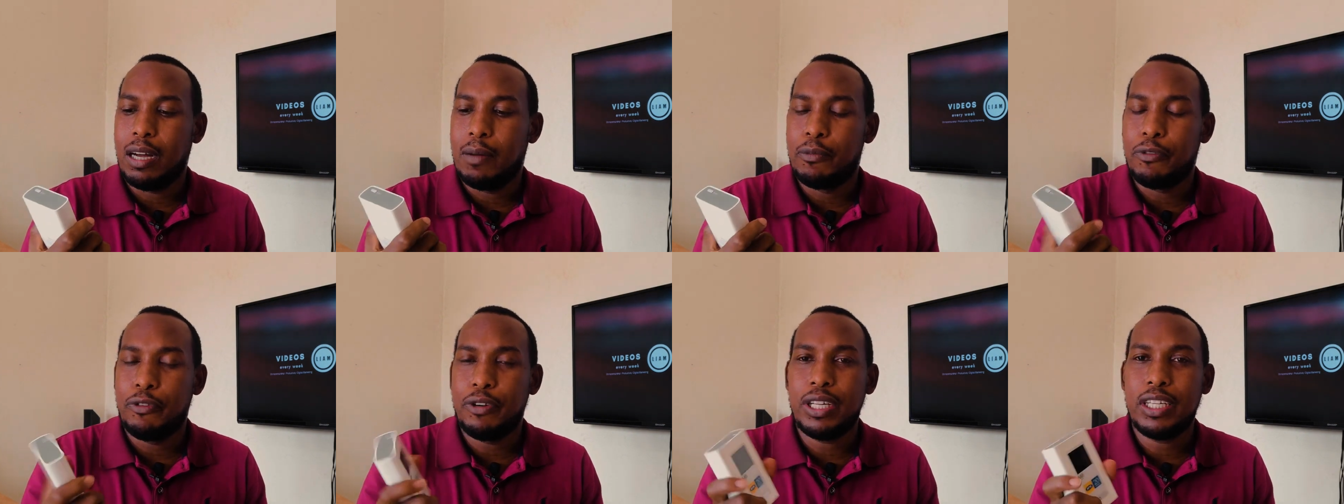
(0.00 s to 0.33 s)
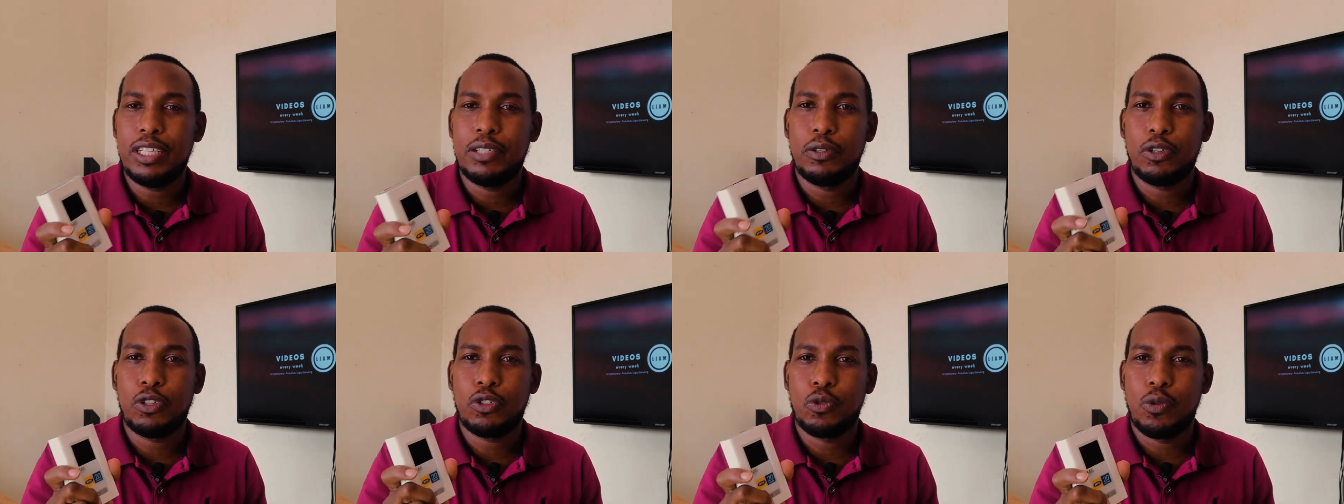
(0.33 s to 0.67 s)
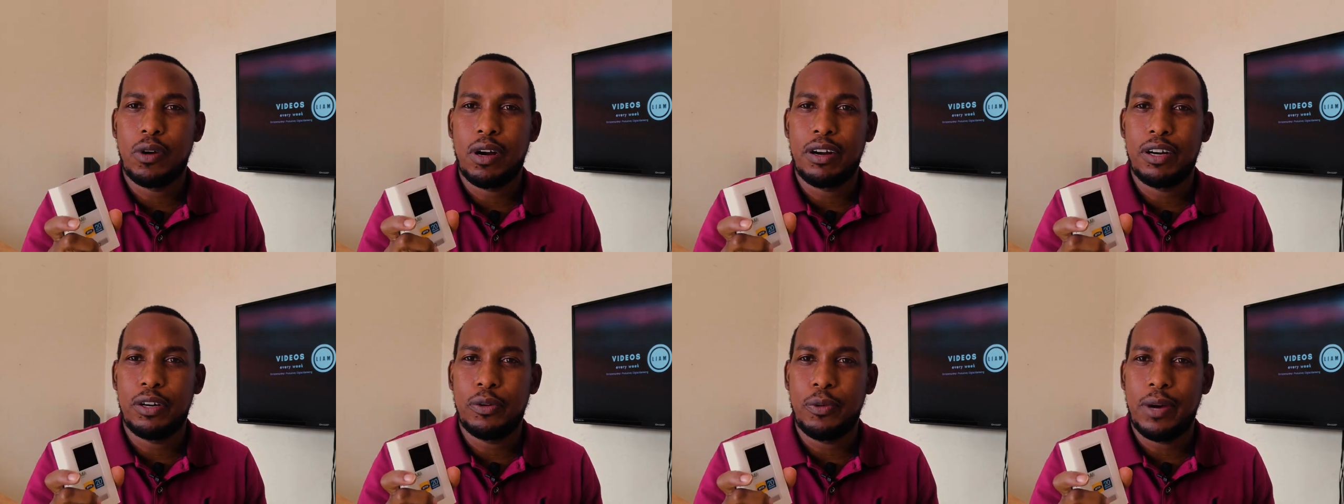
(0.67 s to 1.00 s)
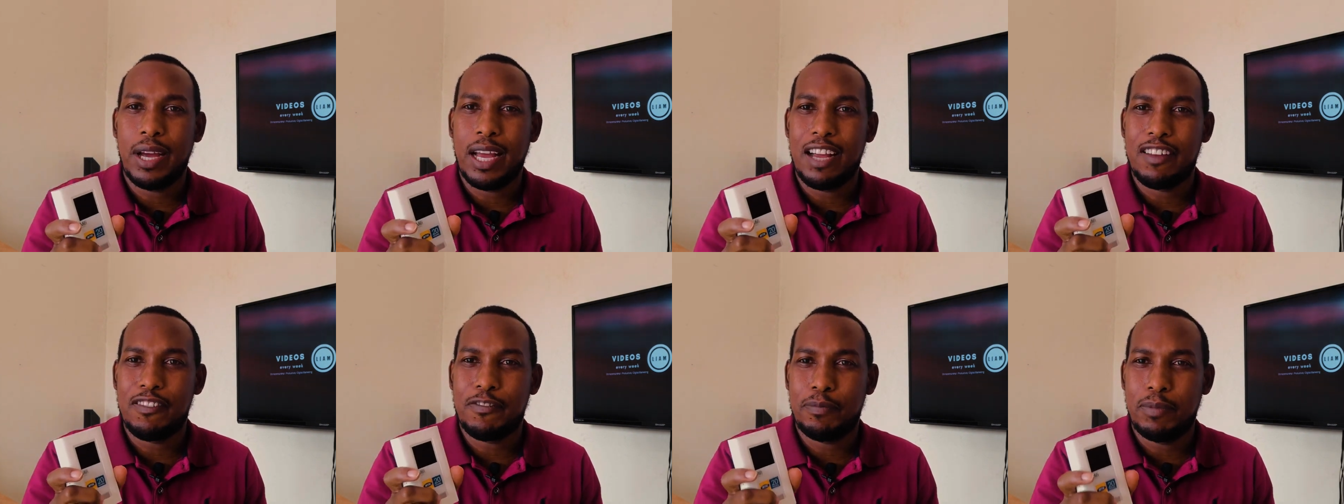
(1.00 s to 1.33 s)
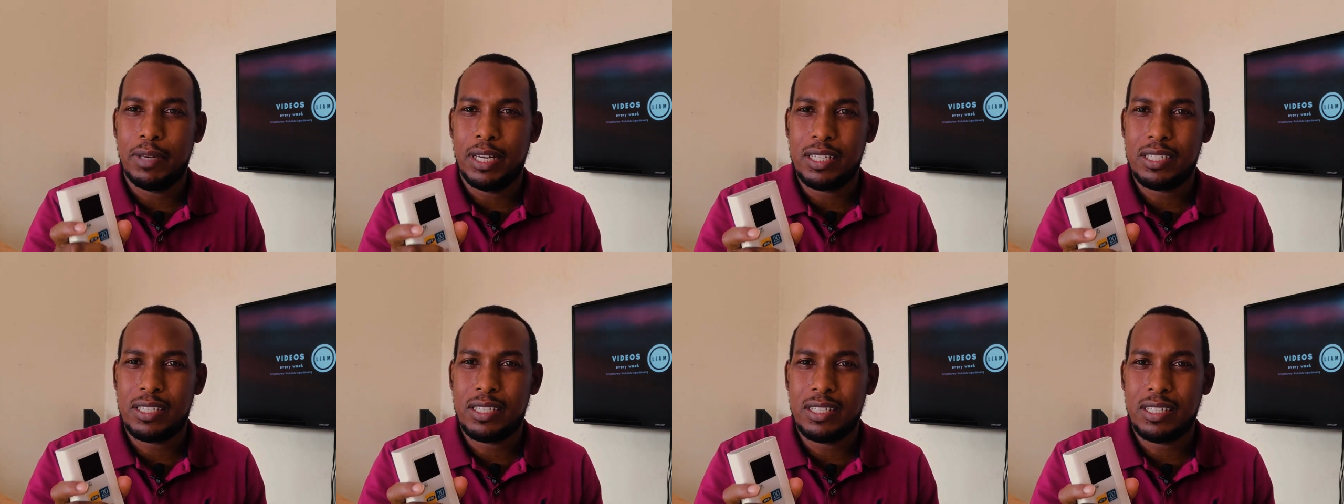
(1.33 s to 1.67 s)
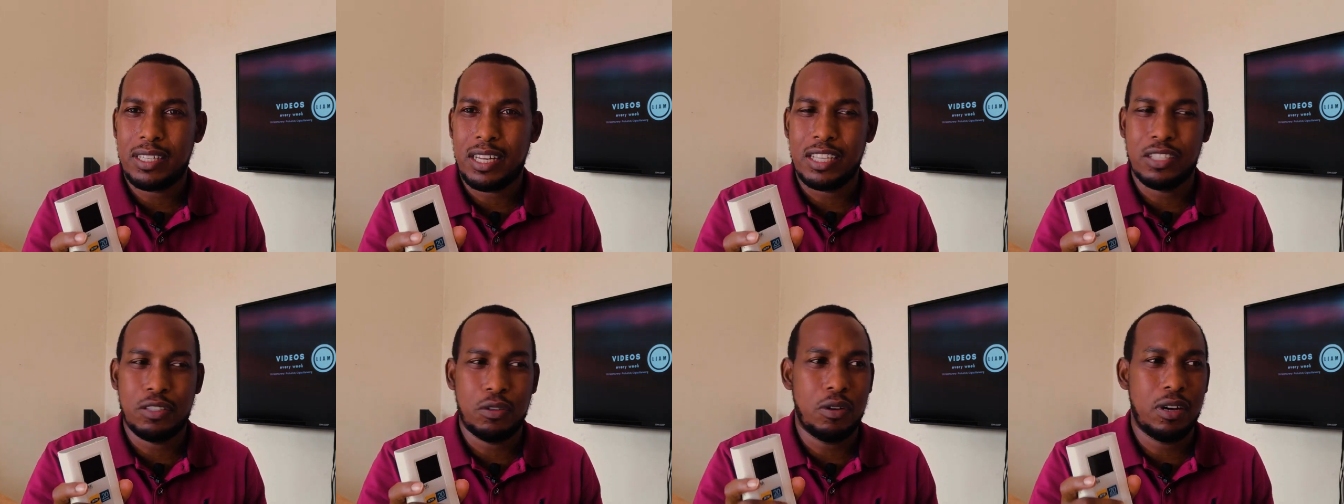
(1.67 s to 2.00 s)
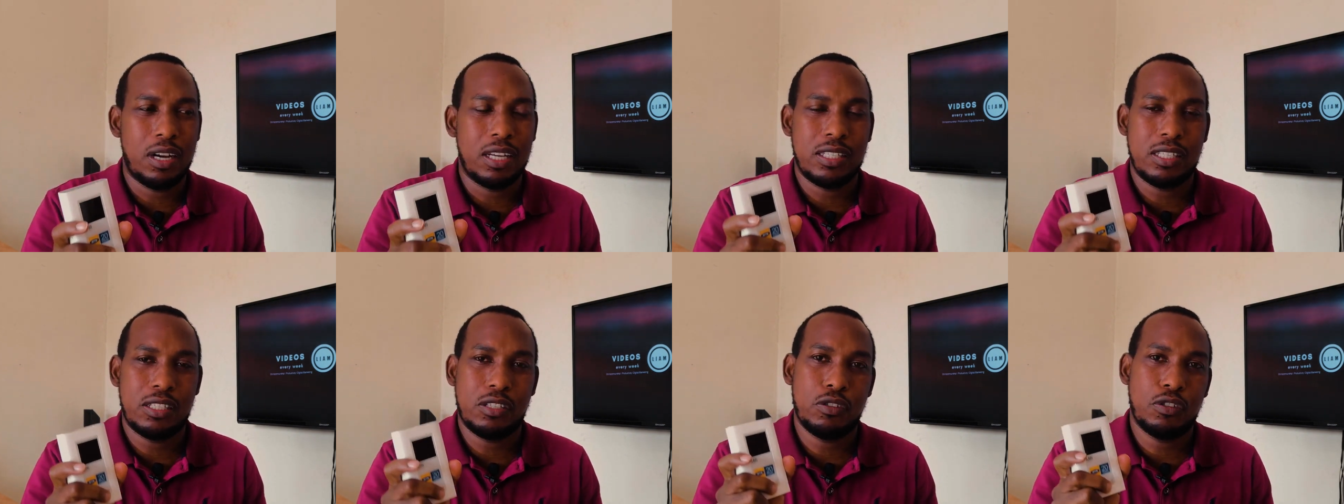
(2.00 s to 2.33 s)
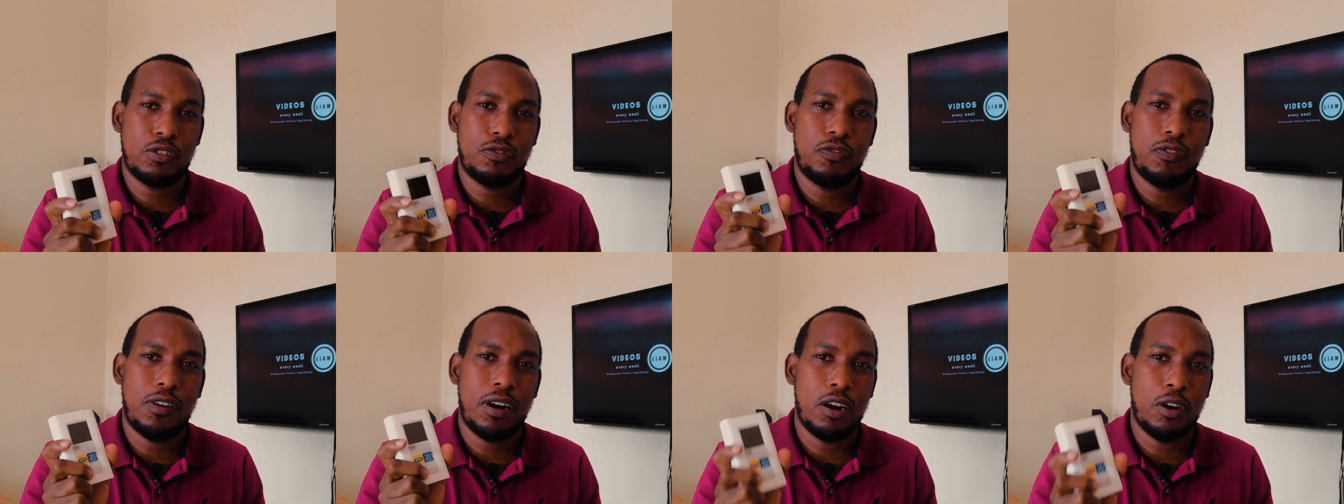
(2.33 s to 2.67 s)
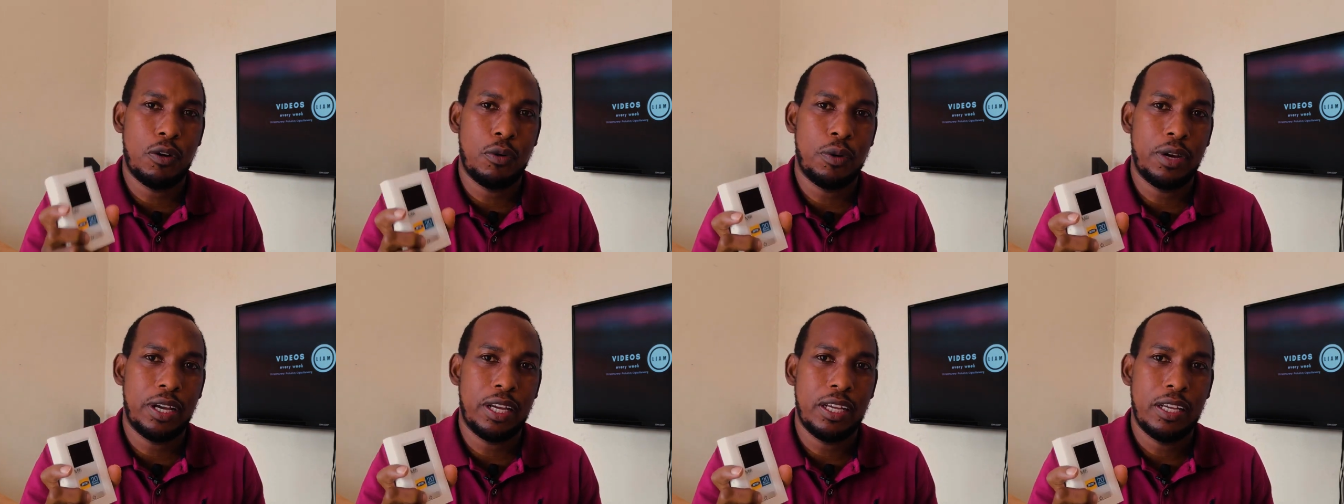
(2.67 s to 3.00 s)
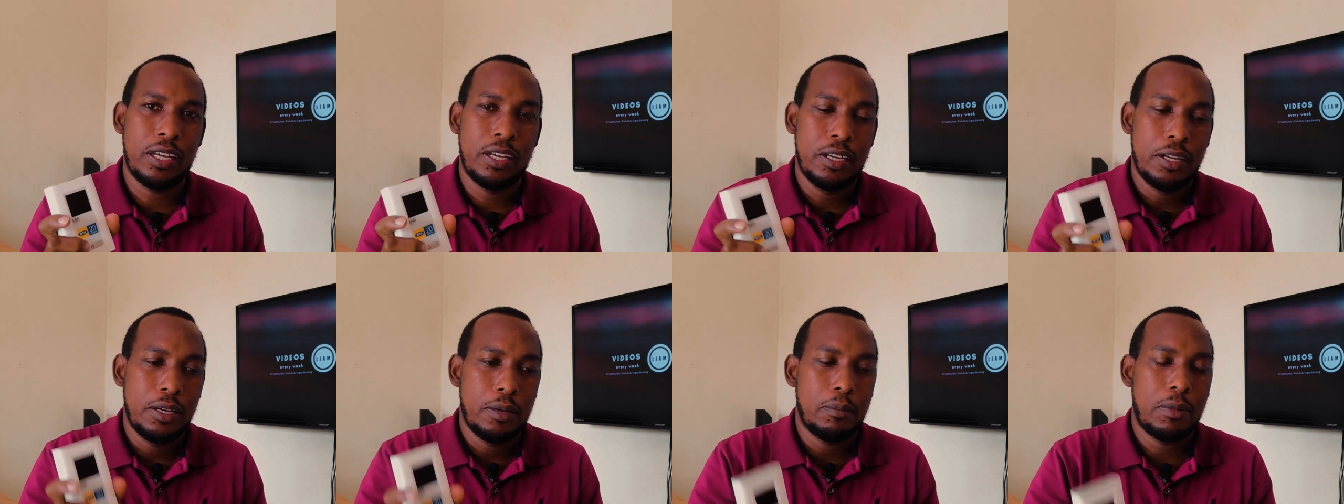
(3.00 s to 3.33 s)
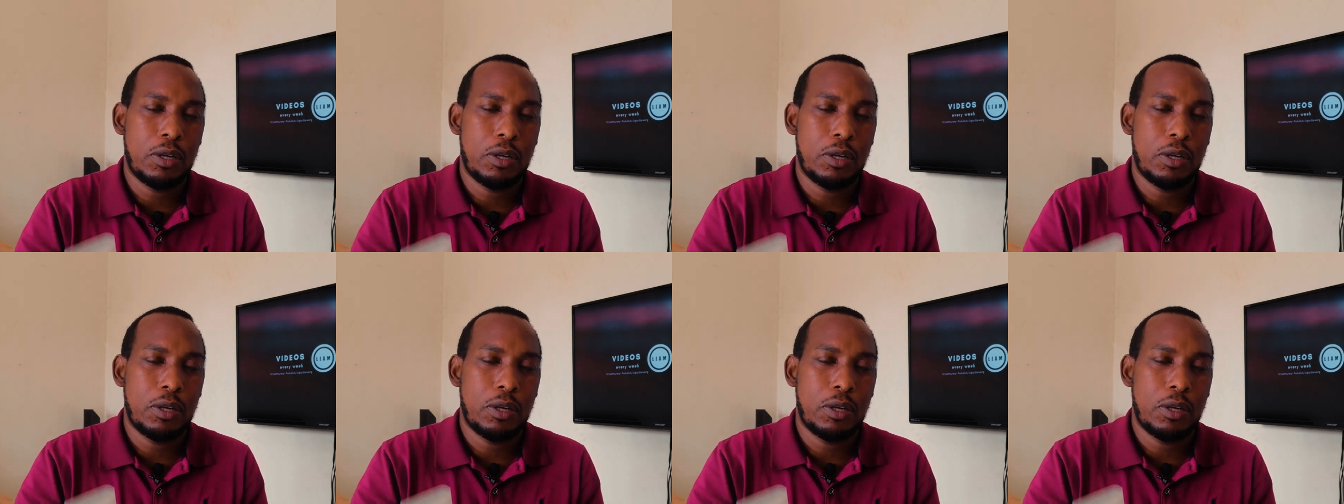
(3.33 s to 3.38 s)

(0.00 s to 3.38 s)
I'm really not worried where I've placed it as long as it's not far away.